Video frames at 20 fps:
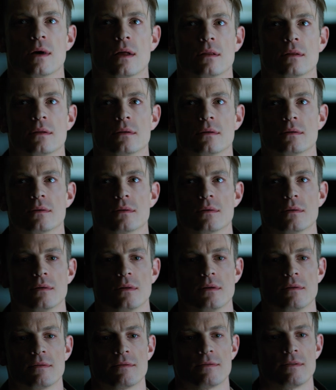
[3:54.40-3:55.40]
Oh, we can already
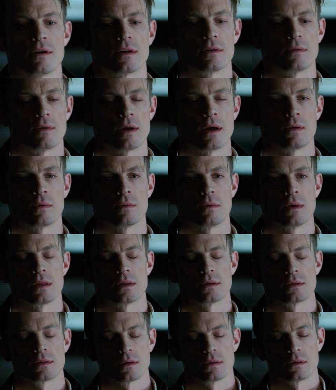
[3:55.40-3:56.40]
hear the disagreements in the
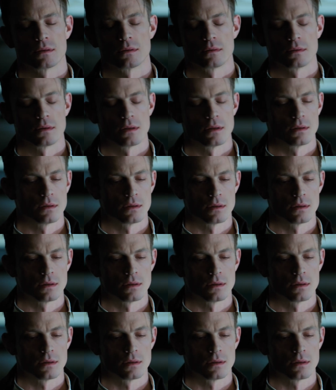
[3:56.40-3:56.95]
comments section.